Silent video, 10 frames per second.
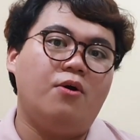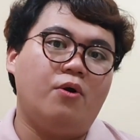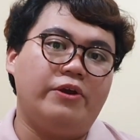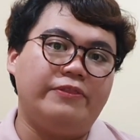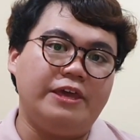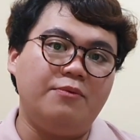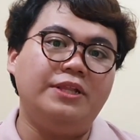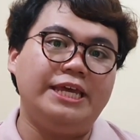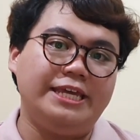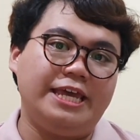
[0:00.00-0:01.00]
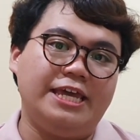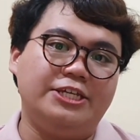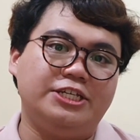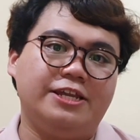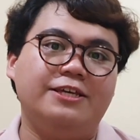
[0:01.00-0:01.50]
or they will
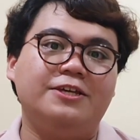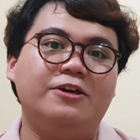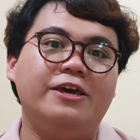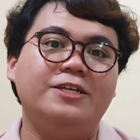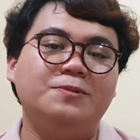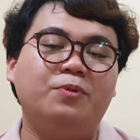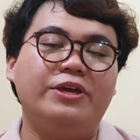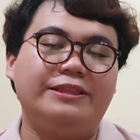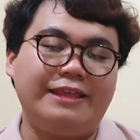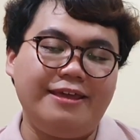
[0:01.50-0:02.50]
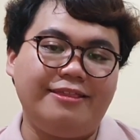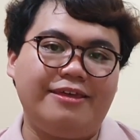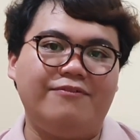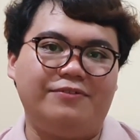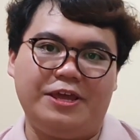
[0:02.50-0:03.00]
engage in
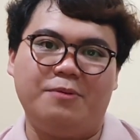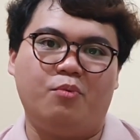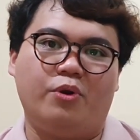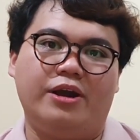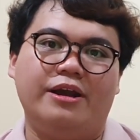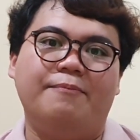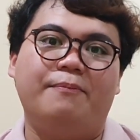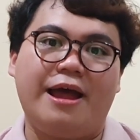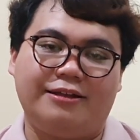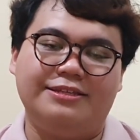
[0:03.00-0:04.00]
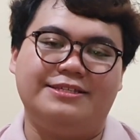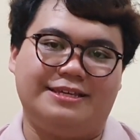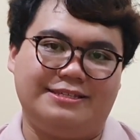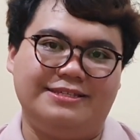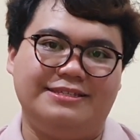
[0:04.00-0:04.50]
exploitative labor
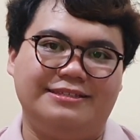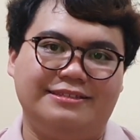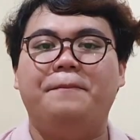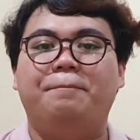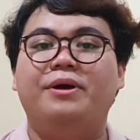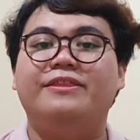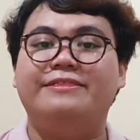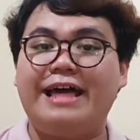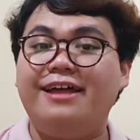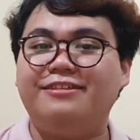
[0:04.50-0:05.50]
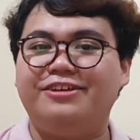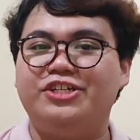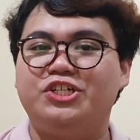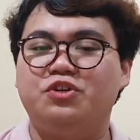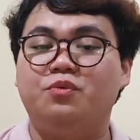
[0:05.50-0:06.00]
practices. But that
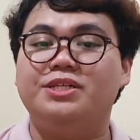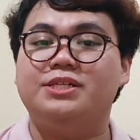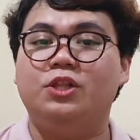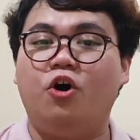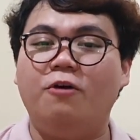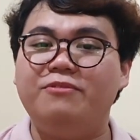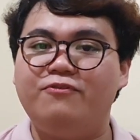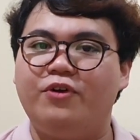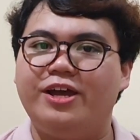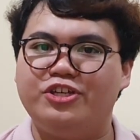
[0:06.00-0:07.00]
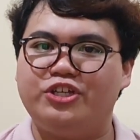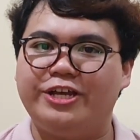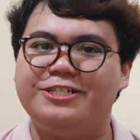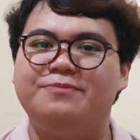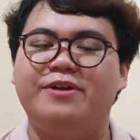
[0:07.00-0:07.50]
issue was long before
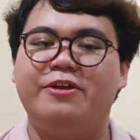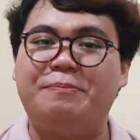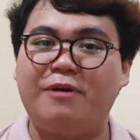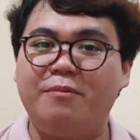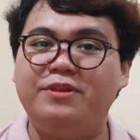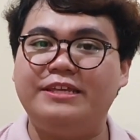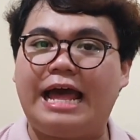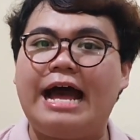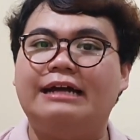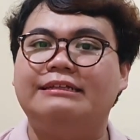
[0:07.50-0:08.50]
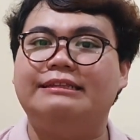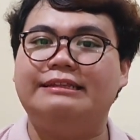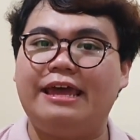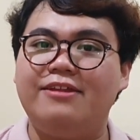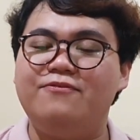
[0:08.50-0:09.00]
addressed by Republic Act
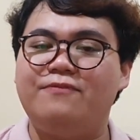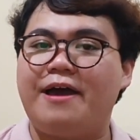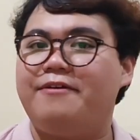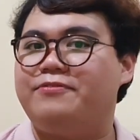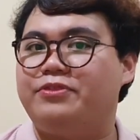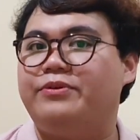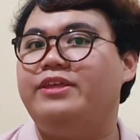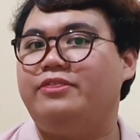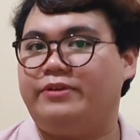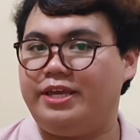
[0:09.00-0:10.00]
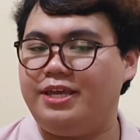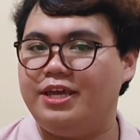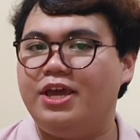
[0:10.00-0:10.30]
10533